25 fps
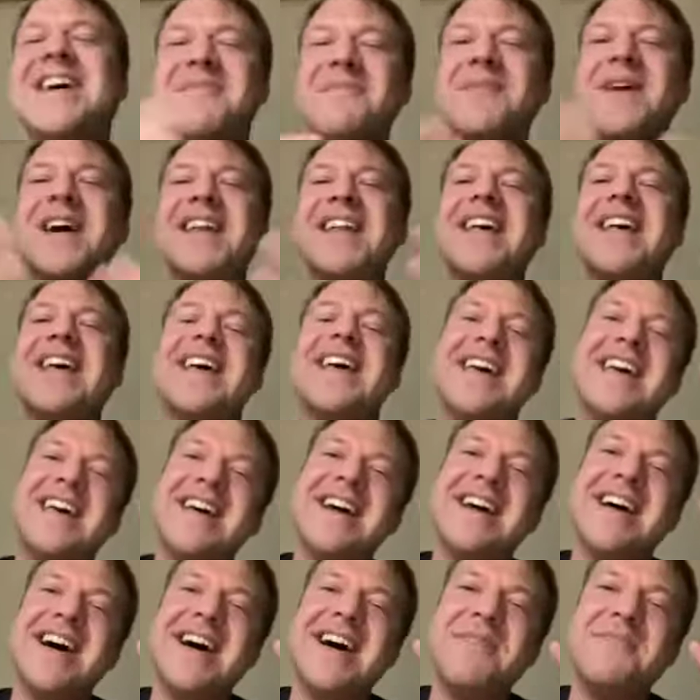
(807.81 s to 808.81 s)
But
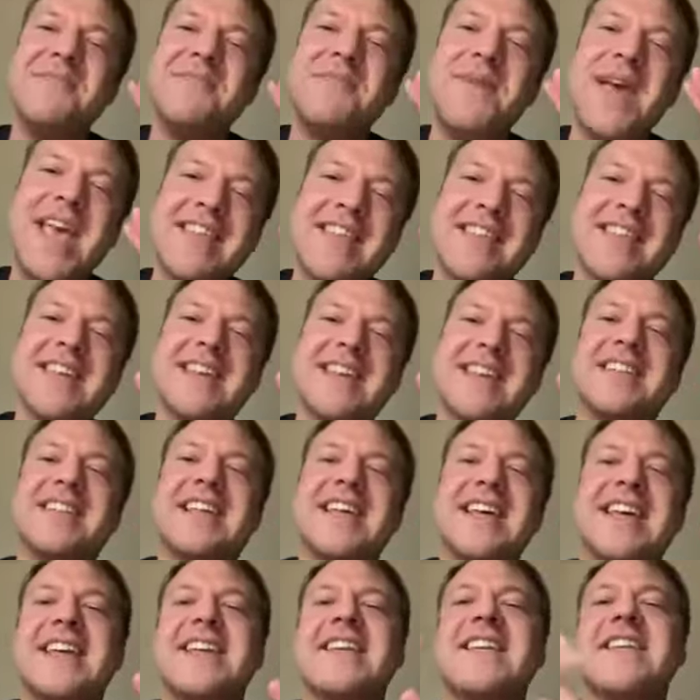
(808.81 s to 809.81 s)

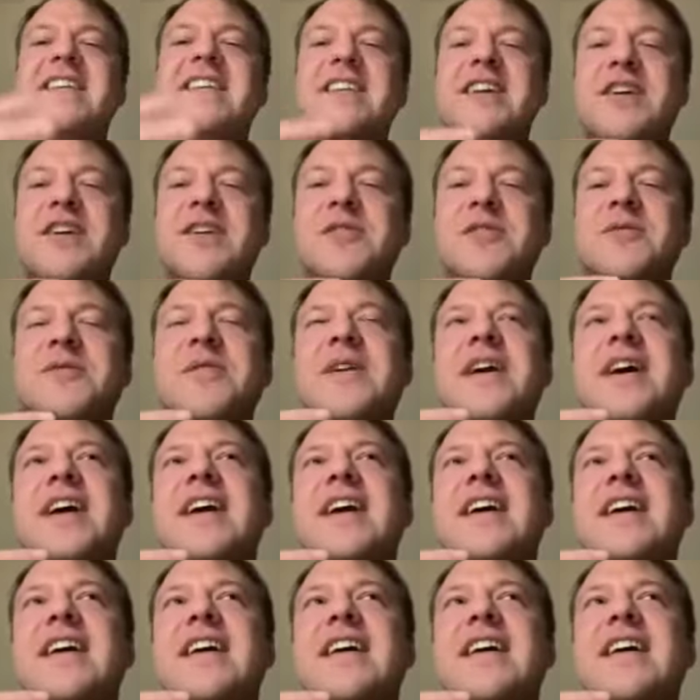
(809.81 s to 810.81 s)
basically,
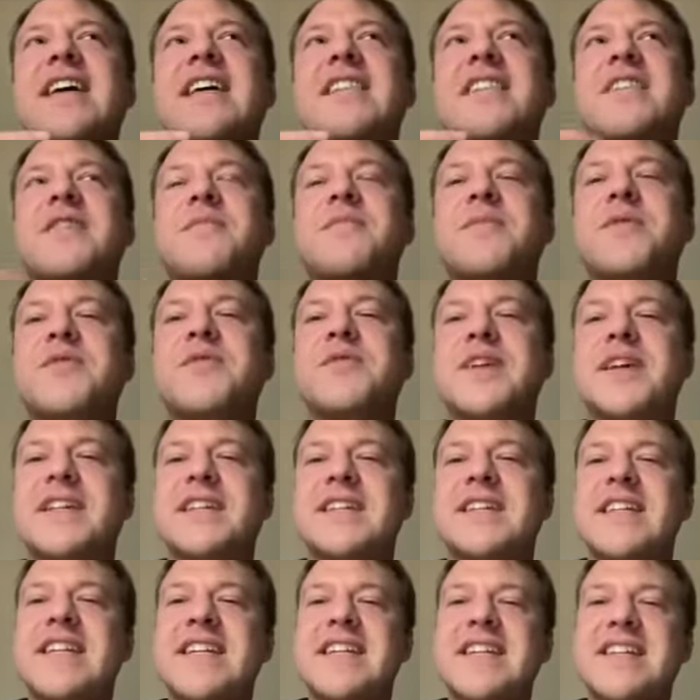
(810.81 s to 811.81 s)
the Buddha
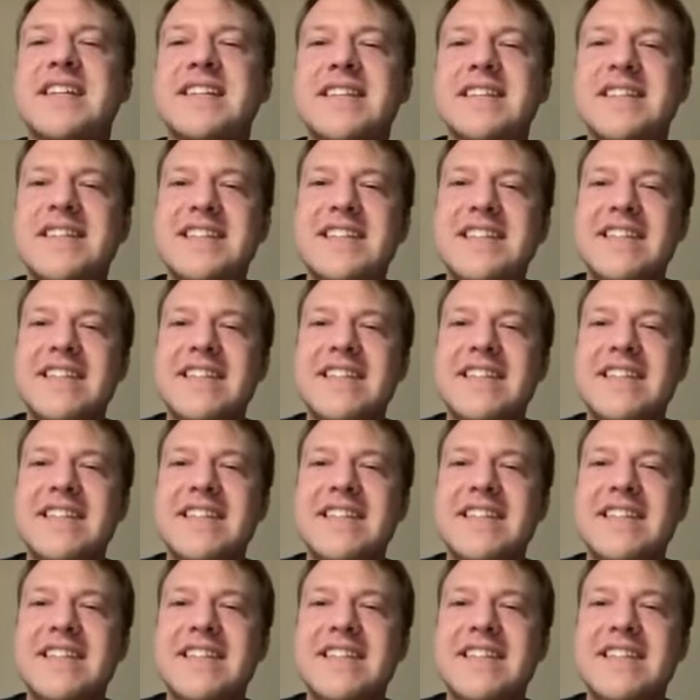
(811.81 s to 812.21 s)
didn't